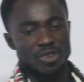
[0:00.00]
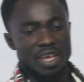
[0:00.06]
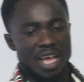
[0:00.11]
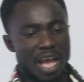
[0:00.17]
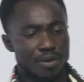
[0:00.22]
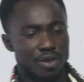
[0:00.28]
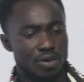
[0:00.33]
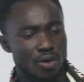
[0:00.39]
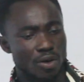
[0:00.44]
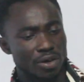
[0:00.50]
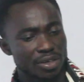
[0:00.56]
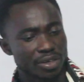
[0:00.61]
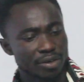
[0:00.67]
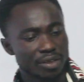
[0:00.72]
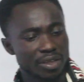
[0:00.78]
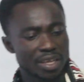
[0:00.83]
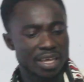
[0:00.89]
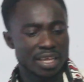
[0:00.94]
How we go?
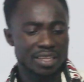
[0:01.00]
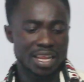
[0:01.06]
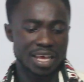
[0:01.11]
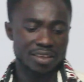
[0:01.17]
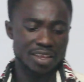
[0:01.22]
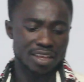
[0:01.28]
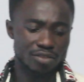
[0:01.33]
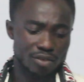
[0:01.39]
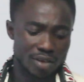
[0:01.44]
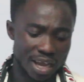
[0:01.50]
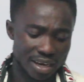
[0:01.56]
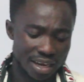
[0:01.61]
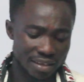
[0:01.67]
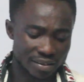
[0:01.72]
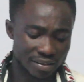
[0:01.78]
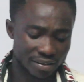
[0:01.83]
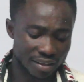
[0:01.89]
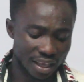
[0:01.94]
Now let's look at
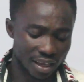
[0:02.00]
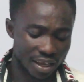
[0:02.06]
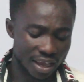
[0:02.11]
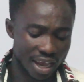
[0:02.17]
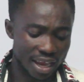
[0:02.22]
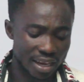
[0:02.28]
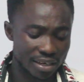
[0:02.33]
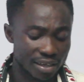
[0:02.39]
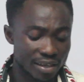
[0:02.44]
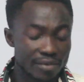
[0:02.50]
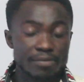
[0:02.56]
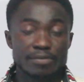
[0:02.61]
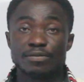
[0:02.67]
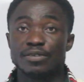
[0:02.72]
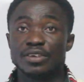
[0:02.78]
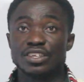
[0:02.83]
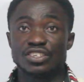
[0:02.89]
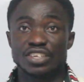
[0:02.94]
the second
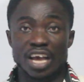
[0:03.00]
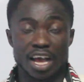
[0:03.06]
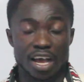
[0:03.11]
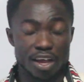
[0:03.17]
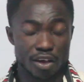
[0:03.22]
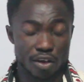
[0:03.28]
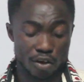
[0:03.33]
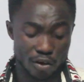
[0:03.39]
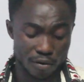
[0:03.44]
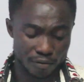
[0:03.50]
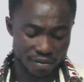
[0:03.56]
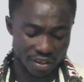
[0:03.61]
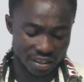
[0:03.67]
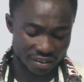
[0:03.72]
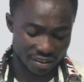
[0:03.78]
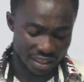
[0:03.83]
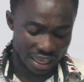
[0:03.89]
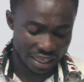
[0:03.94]
feature of the
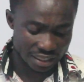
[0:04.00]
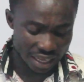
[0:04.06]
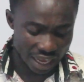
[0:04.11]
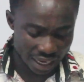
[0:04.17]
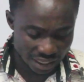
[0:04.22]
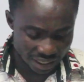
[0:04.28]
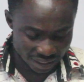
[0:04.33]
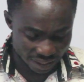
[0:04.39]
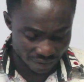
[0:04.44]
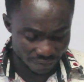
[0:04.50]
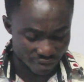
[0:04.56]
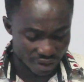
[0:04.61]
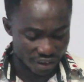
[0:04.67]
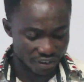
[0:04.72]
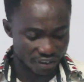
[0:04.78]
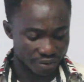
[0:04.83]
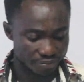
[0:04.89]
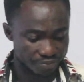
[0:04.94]
standard
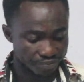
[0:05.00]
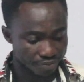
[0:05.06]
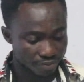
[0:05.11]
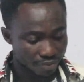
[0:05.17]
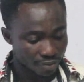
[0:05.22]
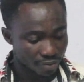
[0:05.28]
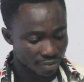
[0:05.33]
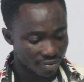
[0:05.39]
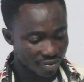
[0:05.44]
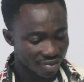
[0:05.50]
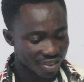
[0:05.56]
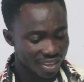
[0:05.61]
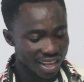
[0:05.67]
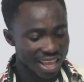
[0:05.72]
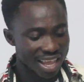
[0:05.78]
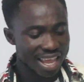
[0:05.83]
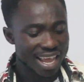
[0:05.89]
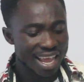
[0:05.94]
deviation.
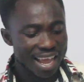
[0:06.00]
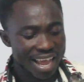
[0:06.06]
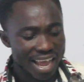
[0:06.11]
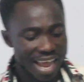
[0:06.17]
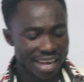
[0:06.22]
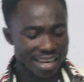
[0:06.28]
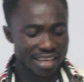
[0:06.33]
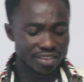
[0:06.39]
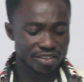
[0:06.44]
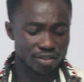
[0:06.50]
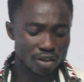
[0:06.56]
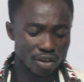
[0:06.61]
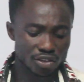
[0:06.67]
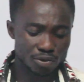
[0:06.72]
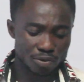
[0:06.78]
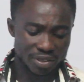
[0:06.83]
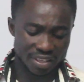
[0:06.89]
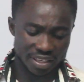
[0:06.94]
It is
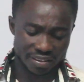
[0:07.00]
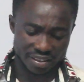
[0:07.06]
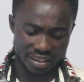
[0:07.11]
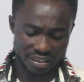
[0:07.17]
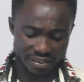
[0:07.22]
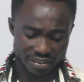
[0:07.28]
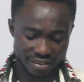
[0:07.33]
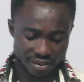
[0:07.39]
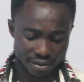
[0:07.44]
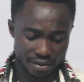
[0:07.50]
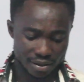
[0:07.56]
not resistant.